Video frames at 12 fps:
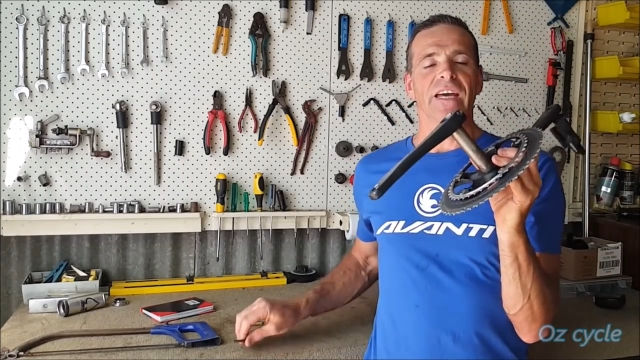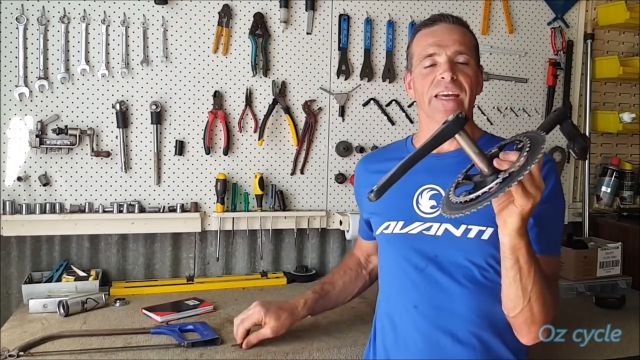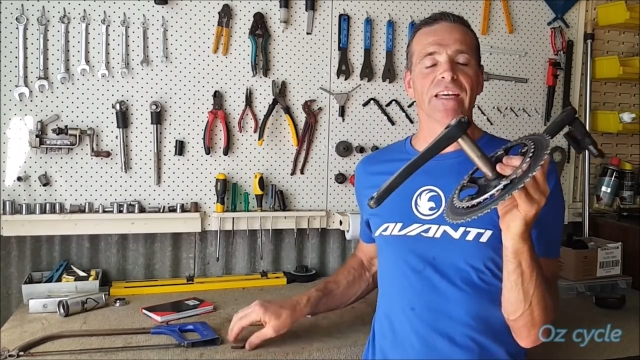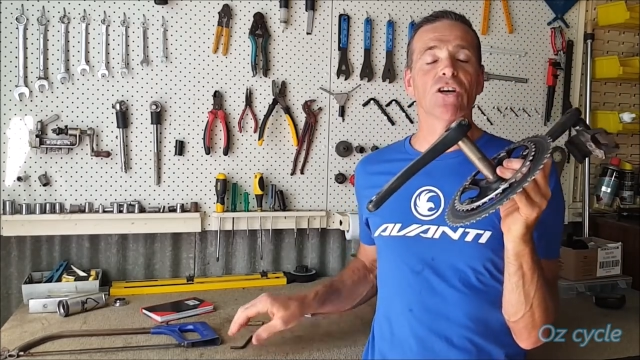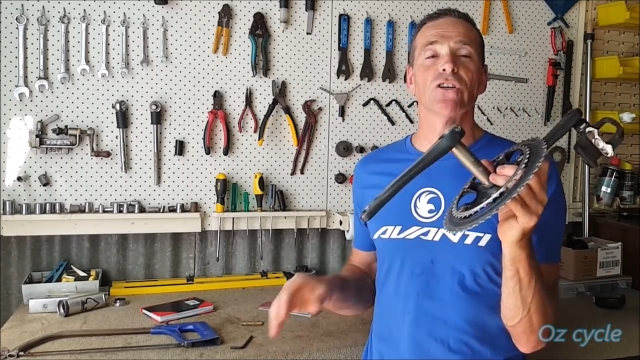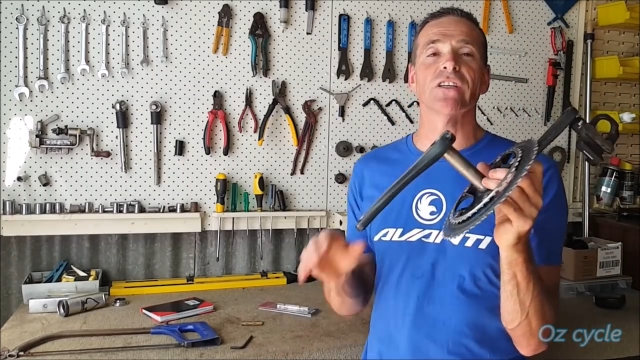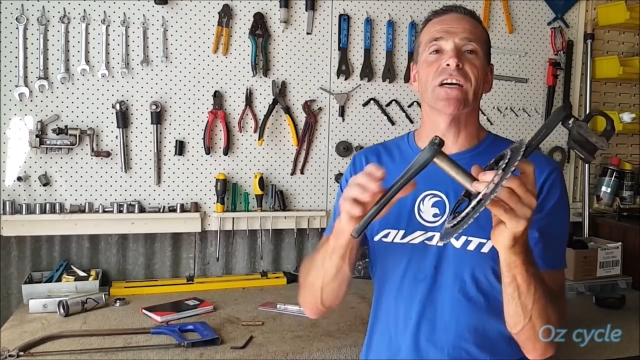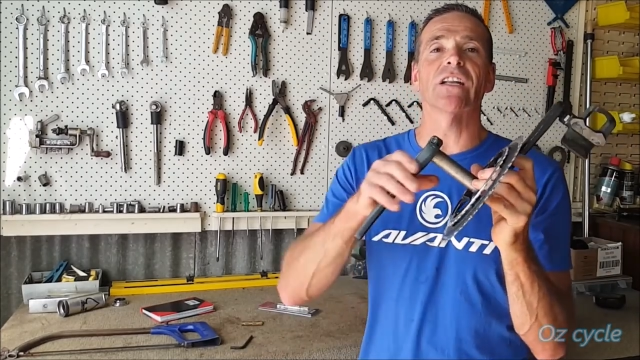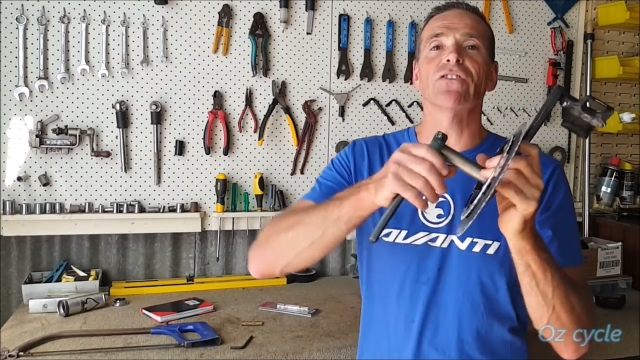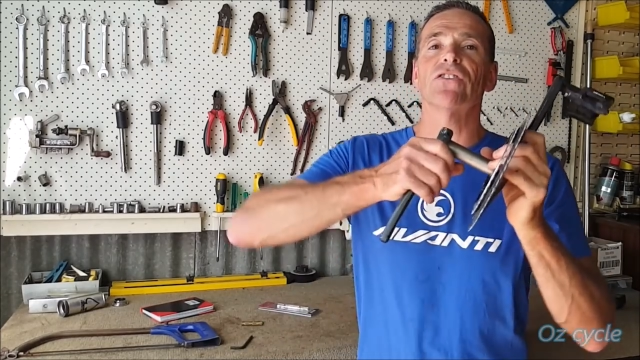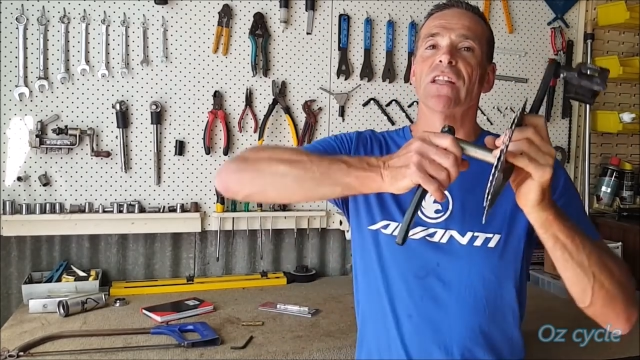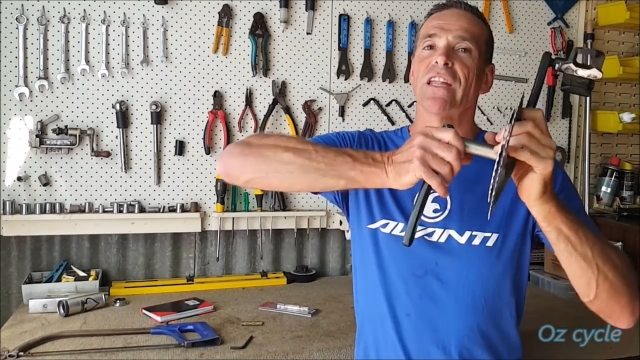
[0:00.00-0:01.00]
he couldn't get
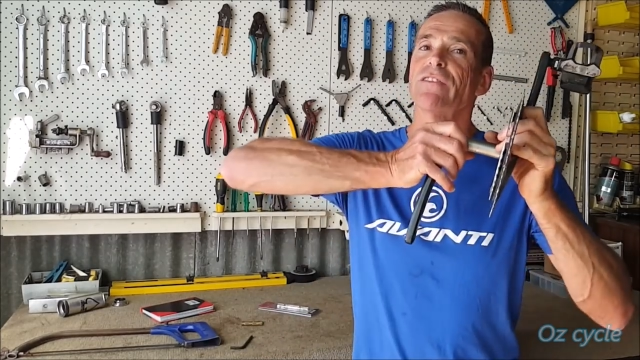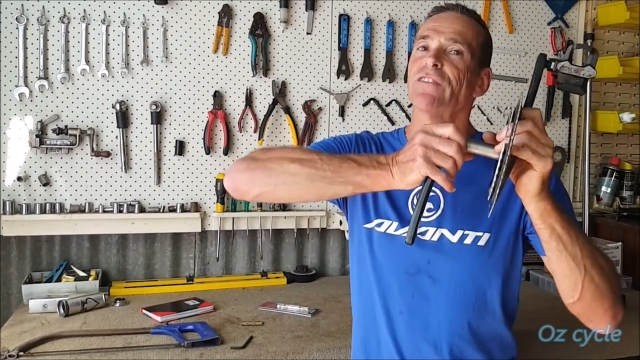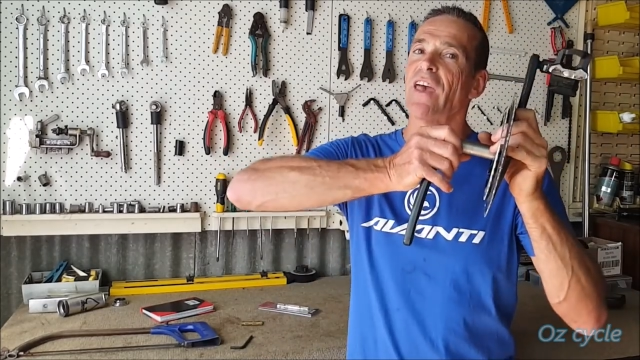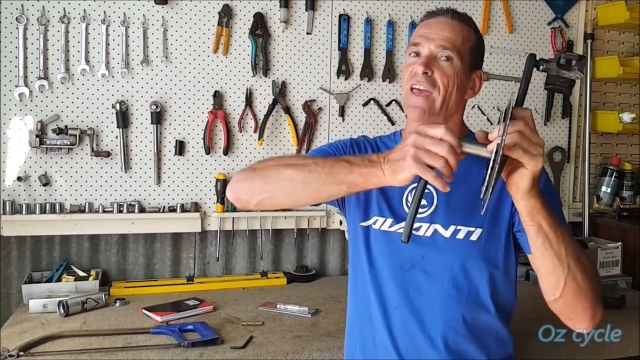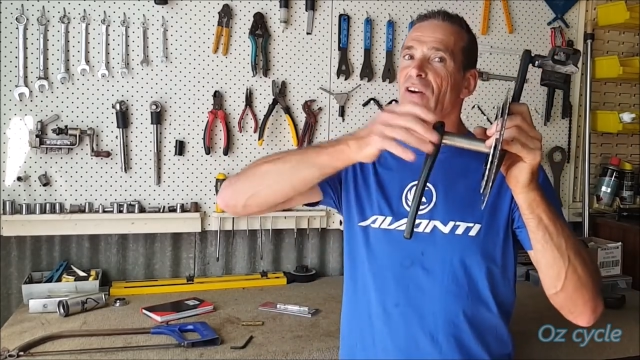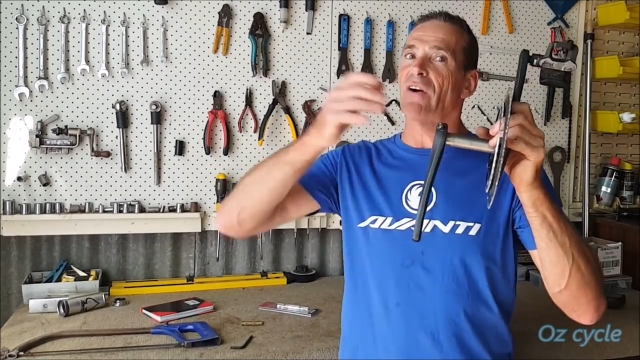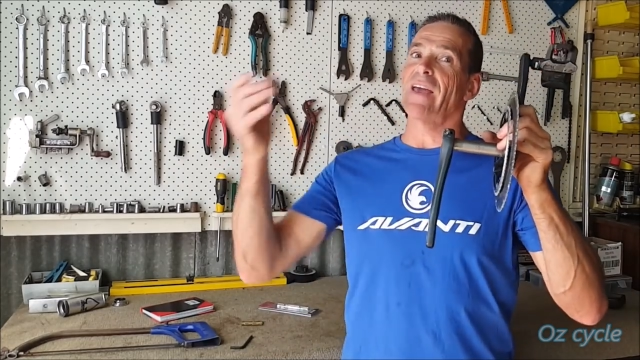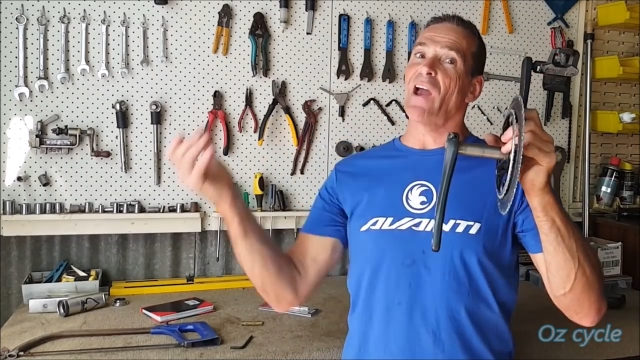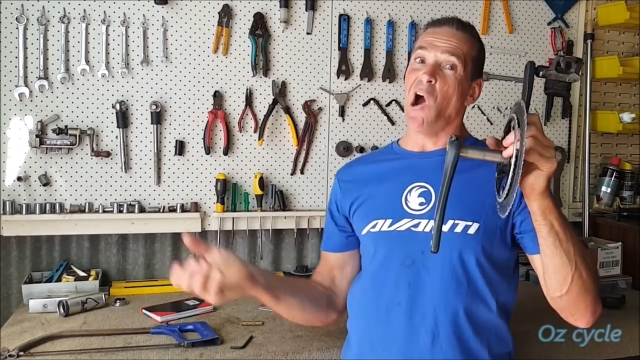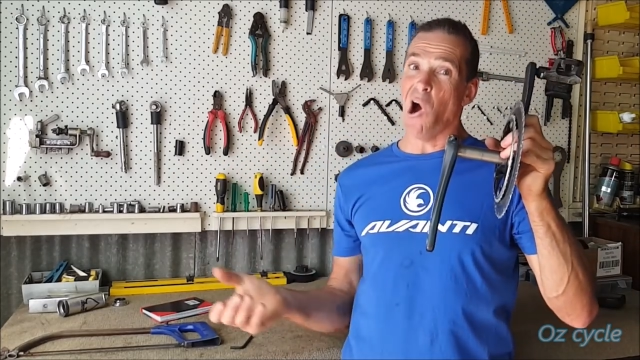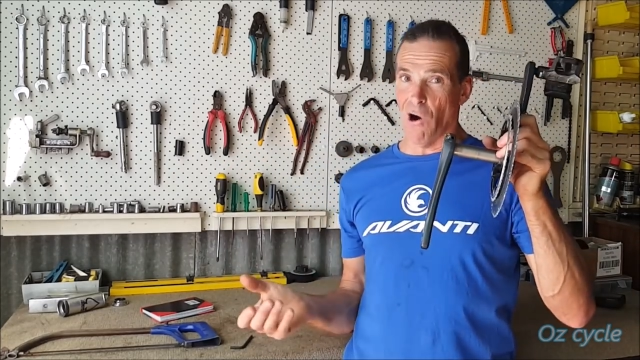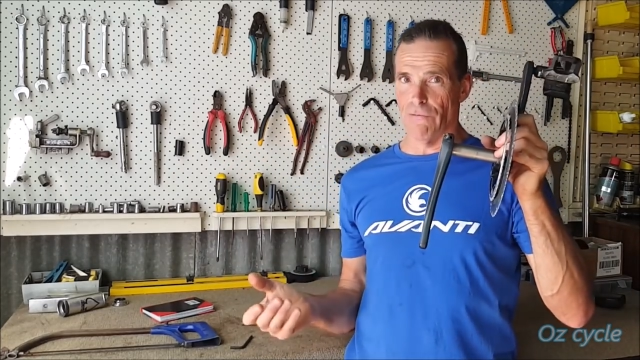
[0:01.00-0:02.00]
his left hand crank
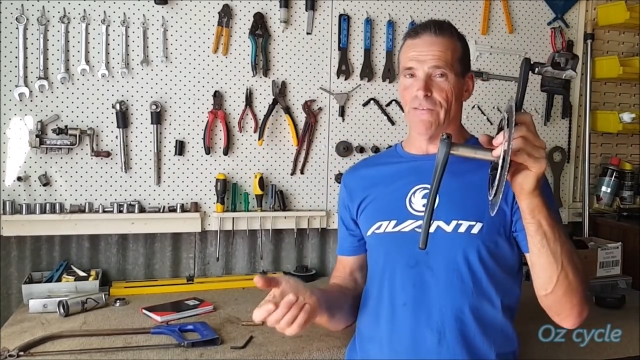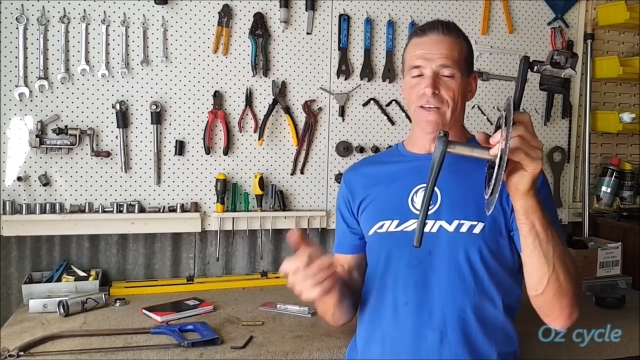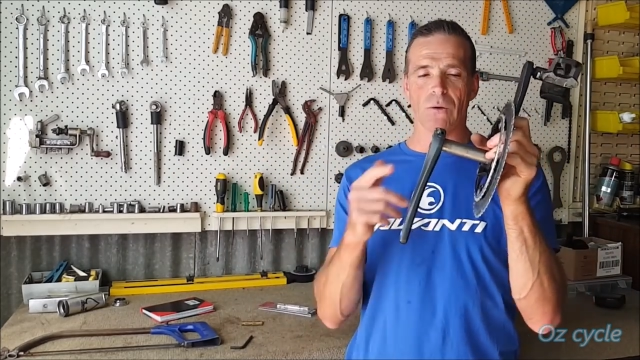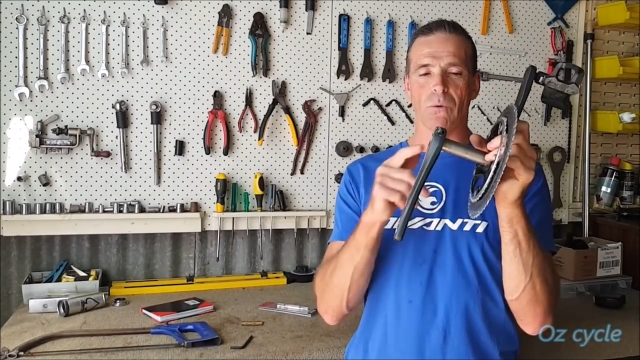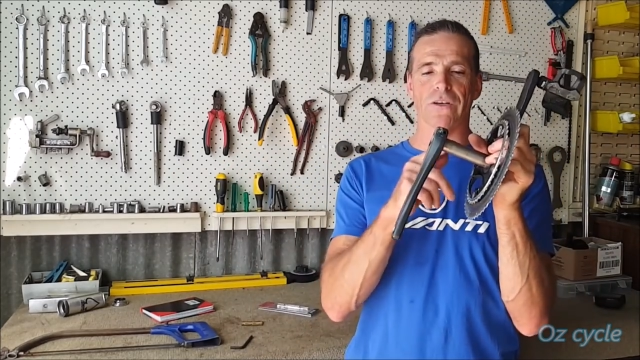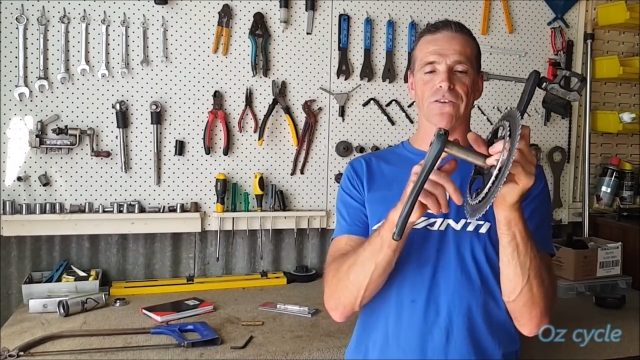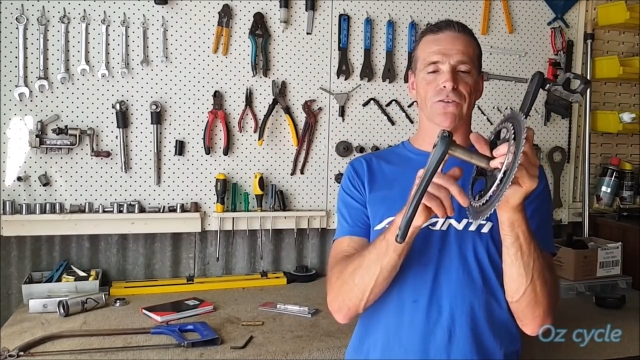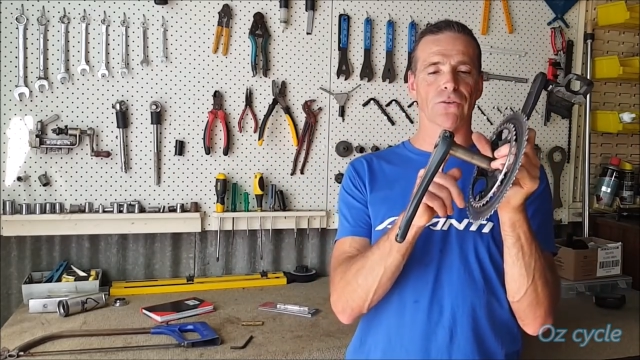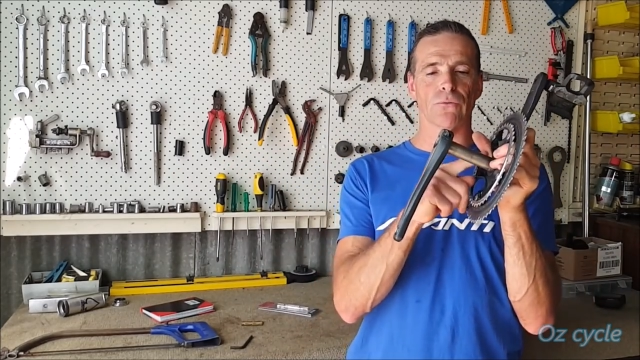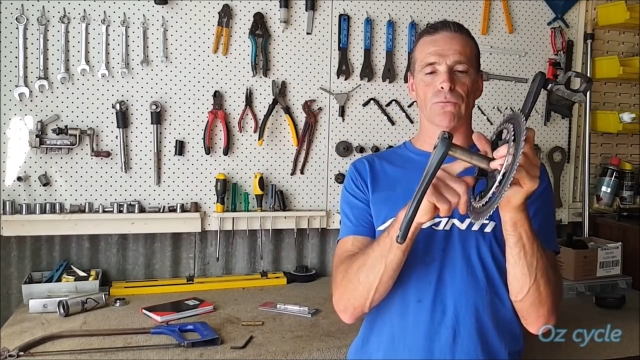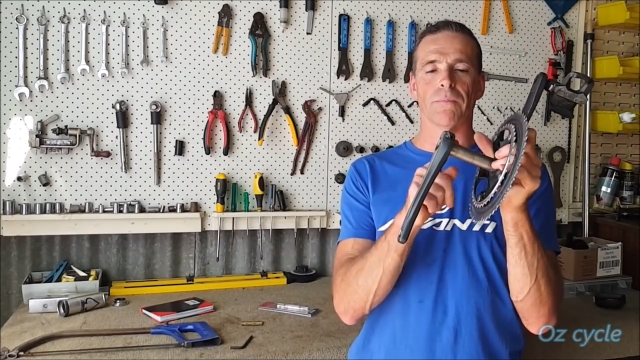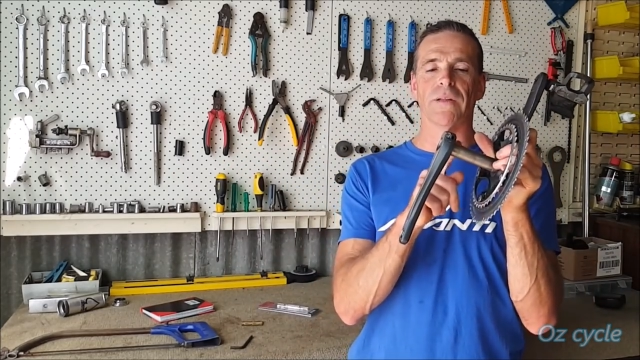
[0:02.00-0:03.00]
off. He wanted
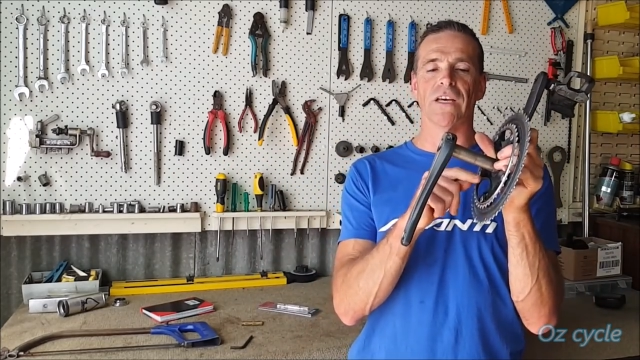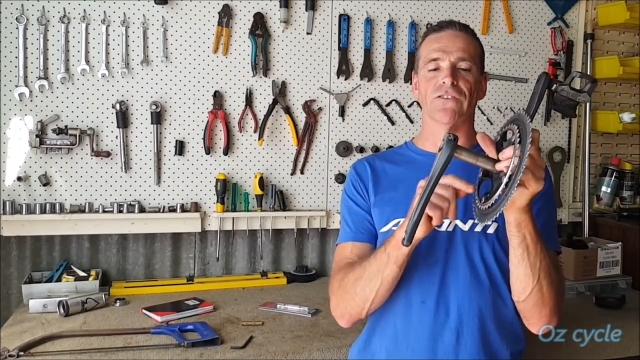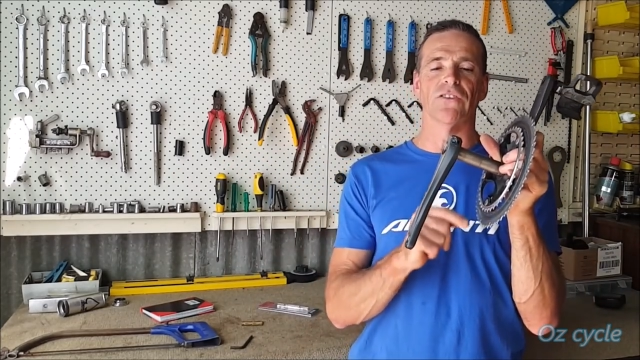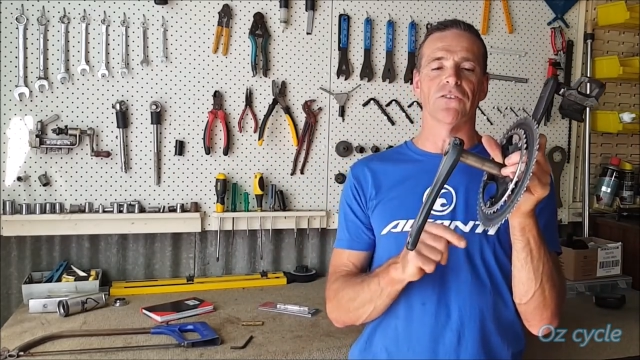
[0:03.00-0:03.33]
to replace